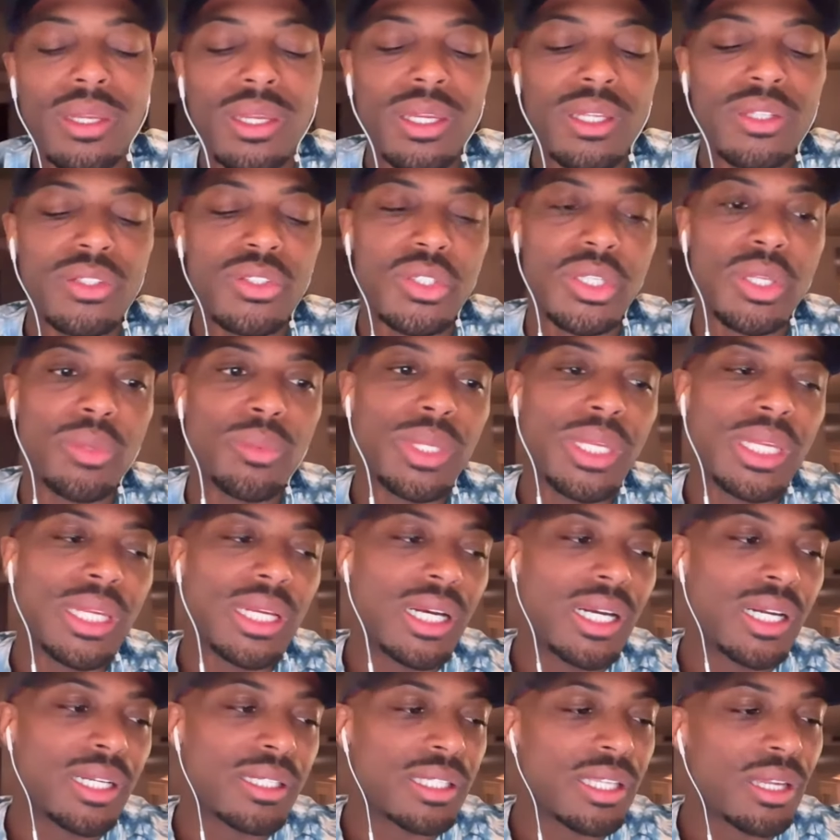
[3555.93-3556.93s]
So then we
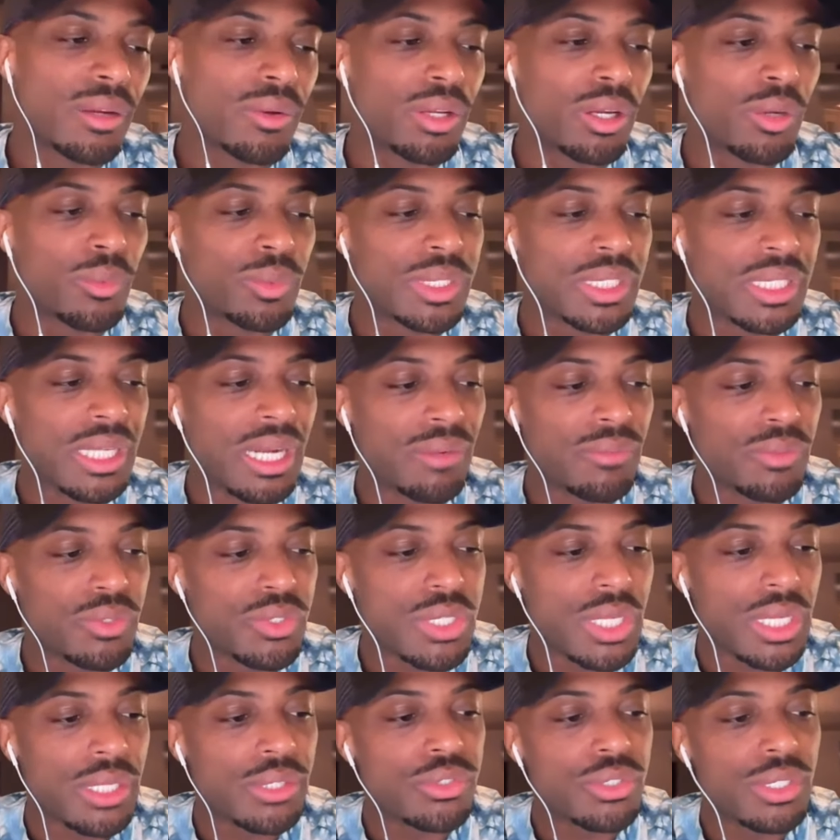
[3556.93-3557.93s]
carry on with the
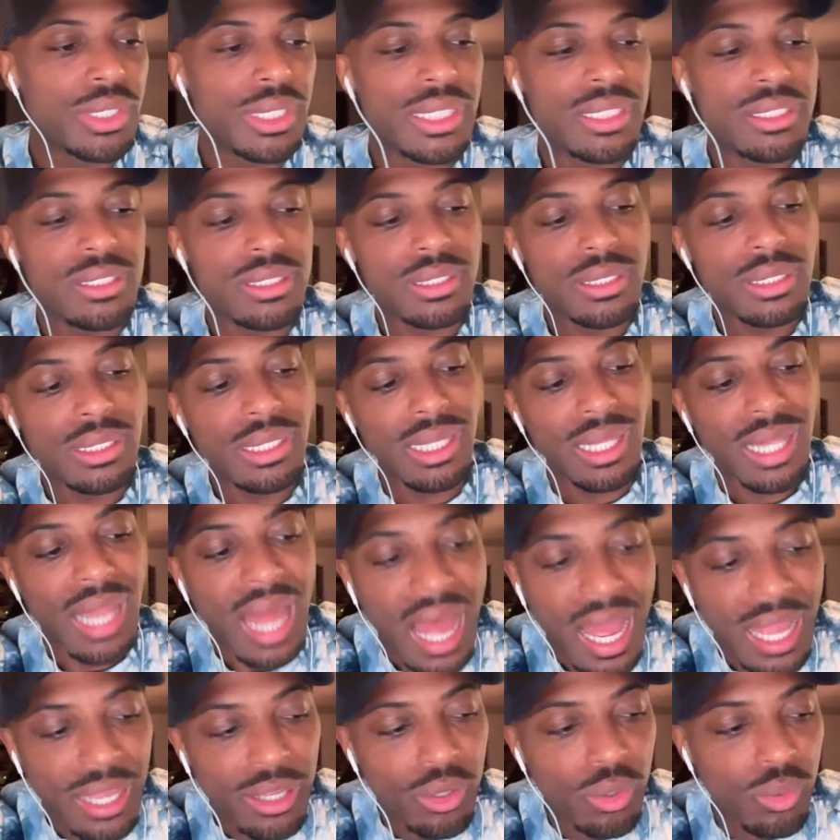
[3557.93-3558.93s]
conversation. His
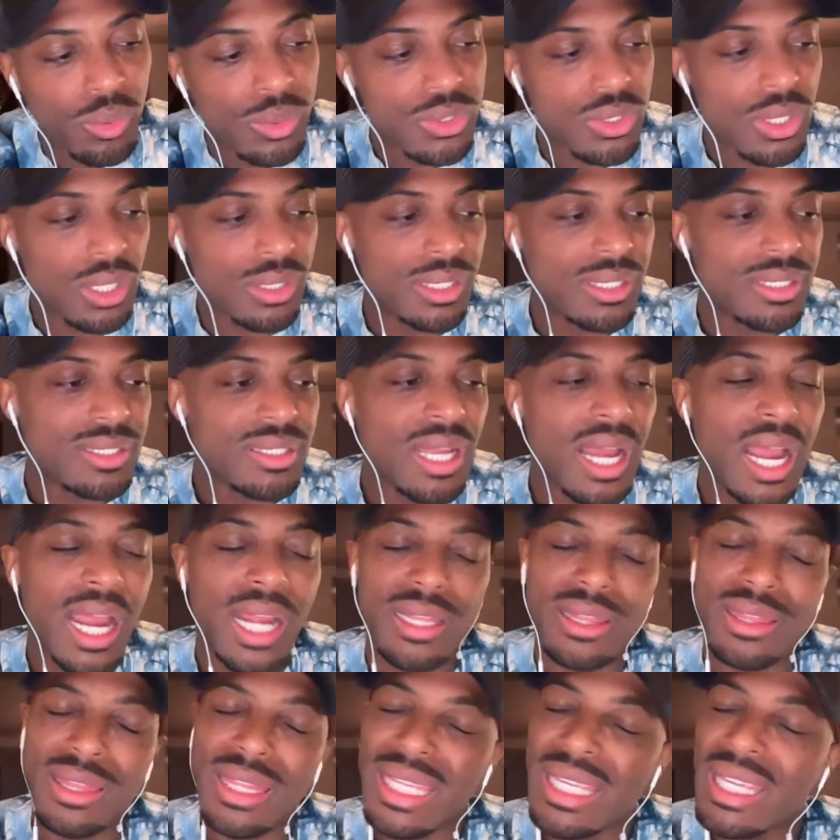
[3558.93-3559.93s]
Lyle was on the
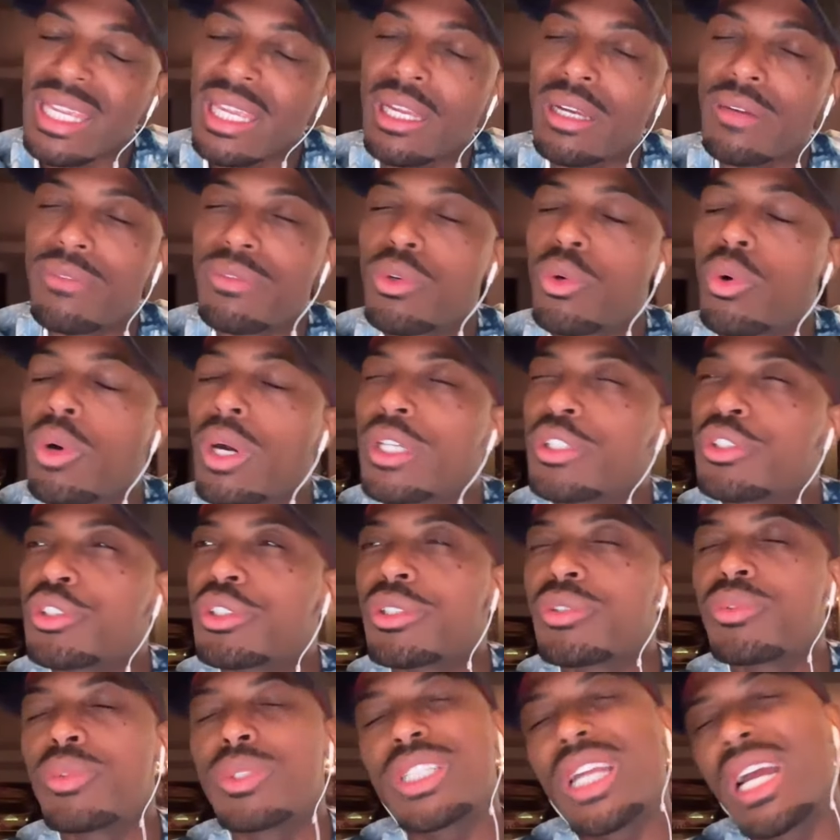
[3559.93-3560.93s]
side thinking of
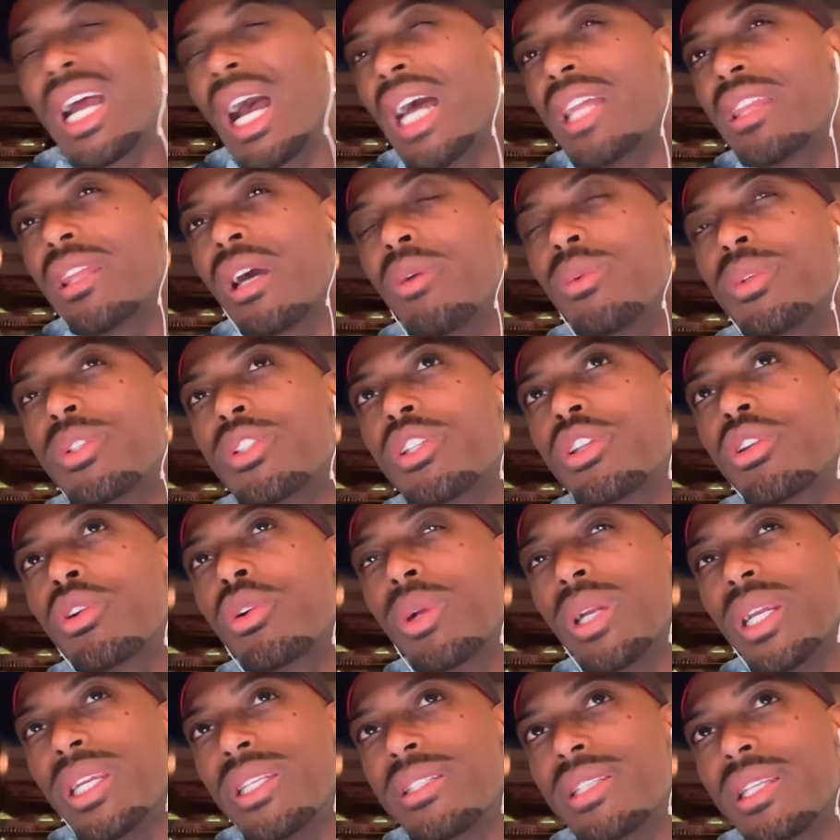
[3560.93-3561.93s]
questions, which I thought was
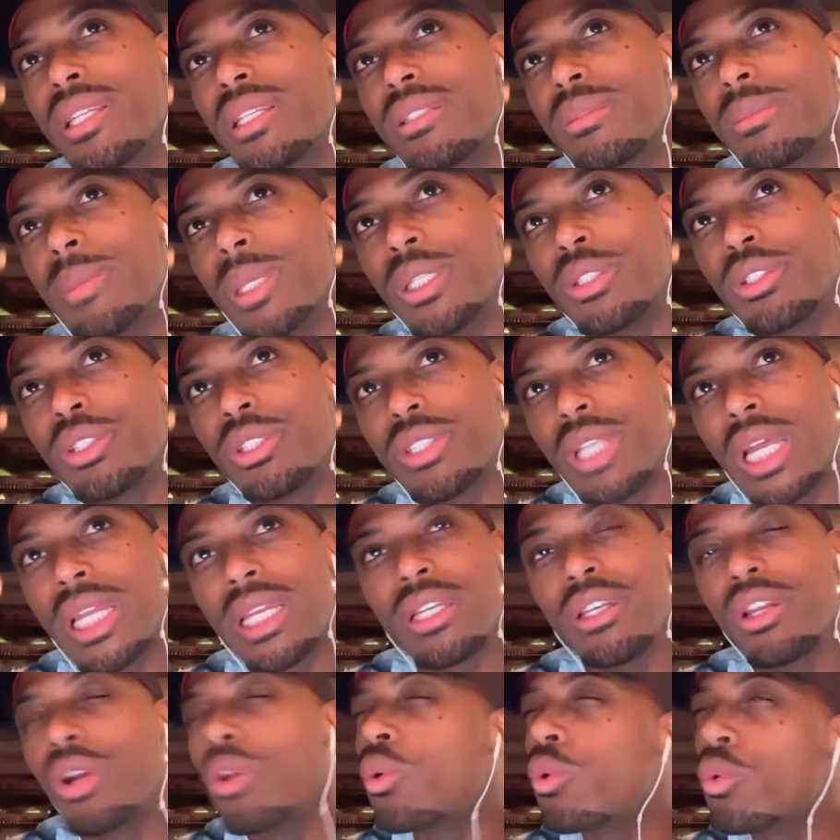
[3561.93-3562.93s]
curious, in as much as I
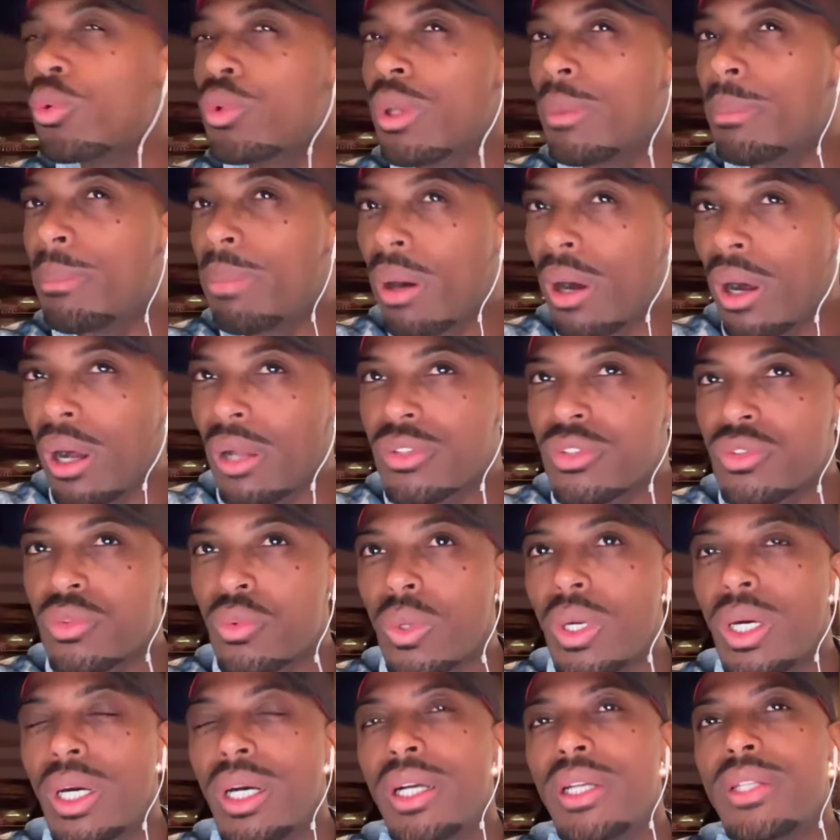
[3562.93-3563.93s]
didn't know who the boss
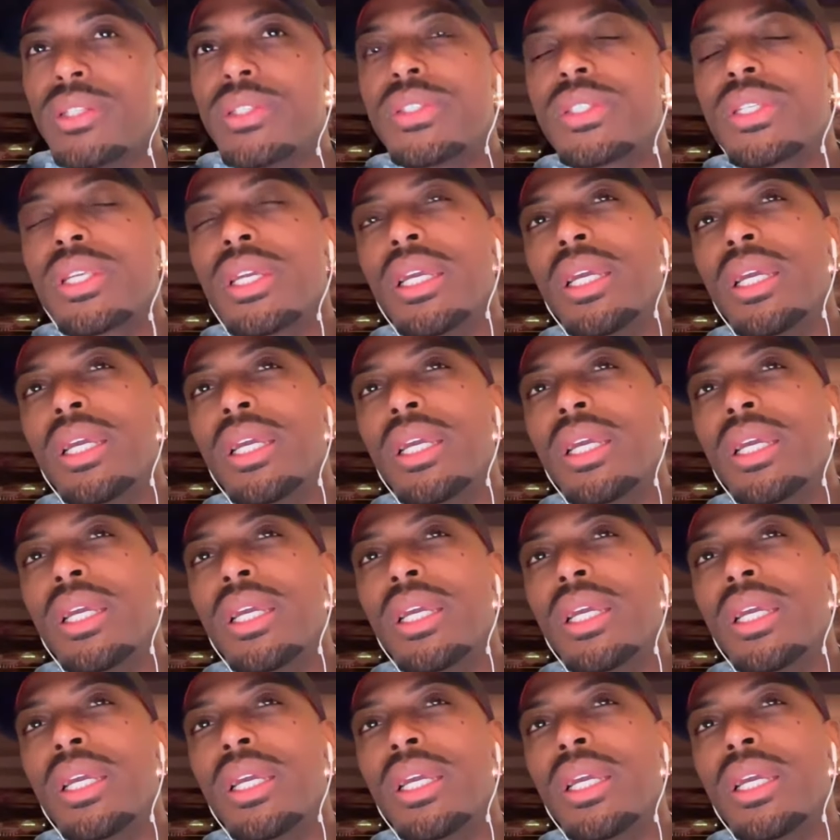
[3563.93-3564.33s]
was.